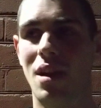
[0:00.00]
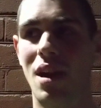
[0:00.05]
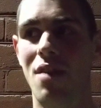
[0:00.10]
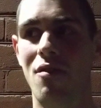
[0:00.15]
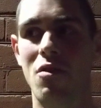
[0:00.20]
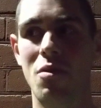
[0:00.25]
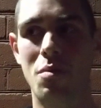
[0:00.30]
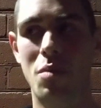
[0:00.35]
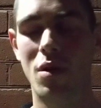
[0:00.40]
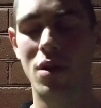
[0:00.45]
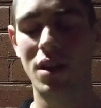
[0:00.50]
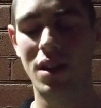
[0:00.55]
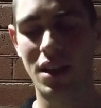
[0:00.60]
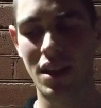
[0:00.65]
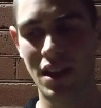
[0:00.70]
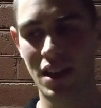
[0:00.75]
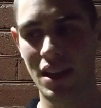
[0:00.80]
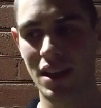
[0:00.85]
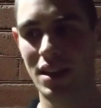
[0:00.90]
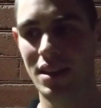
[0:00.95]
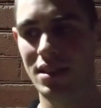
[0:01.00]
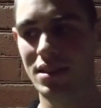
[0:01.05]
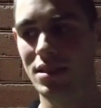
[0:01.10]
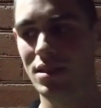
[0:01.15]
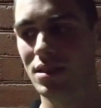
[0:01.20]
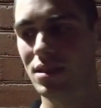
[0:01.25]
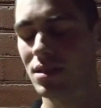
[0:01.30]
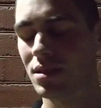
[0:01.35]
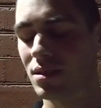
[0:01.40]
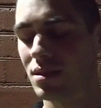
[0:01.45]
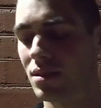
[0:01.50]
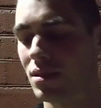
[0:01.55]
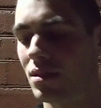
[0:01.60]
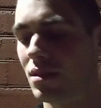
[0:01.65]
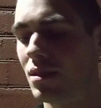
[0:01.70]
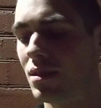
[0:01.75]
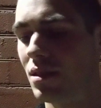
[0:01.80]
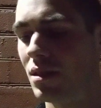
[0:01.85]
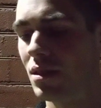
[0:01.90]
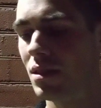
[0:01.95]
Everybody is
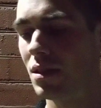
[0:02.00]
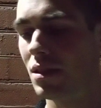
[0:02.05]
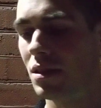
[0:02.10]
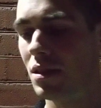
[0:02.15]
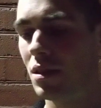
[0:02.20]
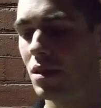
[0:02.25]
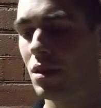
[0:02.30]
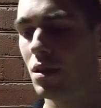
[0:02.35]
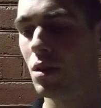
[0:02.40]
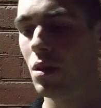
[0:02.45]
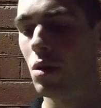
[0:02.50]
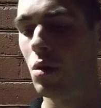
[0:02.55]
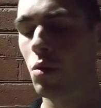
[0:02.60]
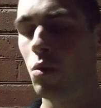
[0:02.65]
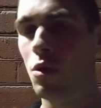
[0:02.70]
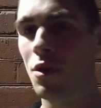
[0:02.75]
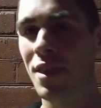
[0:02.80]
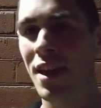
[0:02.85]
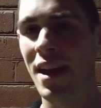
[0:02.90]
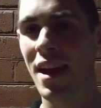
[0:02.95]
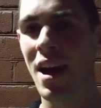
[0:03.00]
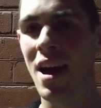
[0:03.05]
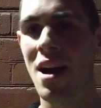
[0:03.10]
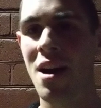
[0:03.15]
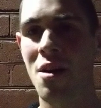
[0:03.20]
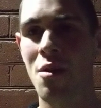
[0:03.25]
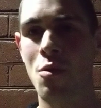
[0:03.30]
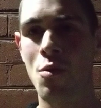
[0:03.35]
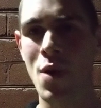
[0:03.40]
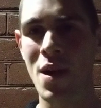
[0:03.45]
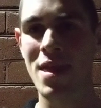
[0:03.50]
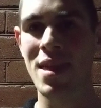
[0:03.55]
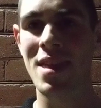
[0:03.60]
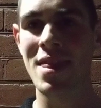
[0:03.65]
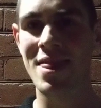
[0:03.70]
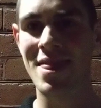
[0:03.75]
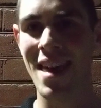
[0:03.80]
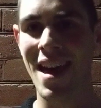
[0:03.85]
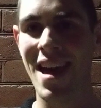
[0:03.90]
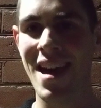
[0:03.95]
what they are, whether
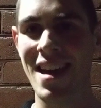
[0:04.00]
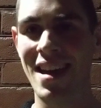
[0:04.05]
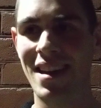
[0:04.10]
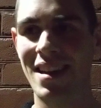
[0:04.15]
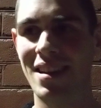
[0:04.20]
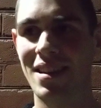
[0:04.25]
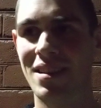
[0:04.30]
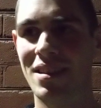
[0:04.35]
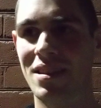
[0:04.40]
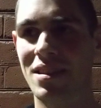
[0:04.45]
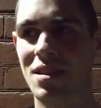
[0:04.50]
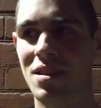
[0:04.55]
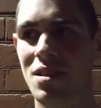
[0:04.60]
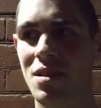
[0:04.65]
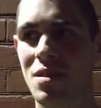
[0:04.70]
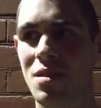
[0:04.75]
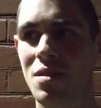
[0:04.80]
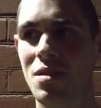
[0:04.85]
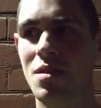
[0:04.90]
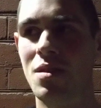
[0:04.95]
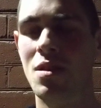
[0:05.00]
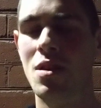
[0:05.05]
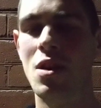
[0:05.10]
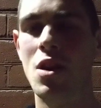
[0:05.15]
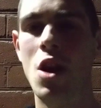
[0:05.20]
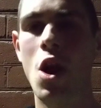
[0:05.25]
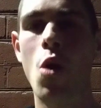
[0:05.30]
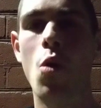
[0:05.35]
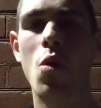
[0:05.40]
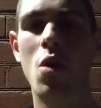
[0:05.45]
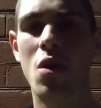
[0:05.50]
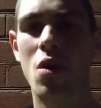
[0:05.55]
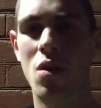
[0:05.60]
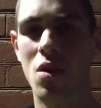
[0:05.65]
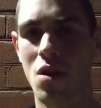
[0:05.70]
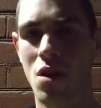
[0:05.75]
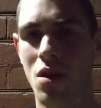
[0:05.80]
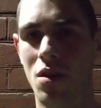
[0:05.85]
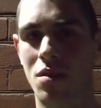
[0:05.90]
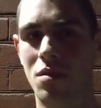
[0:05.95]
they know it or
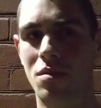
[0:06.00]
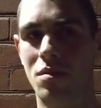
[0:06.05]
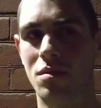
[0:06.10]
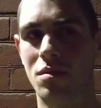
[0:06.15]
not.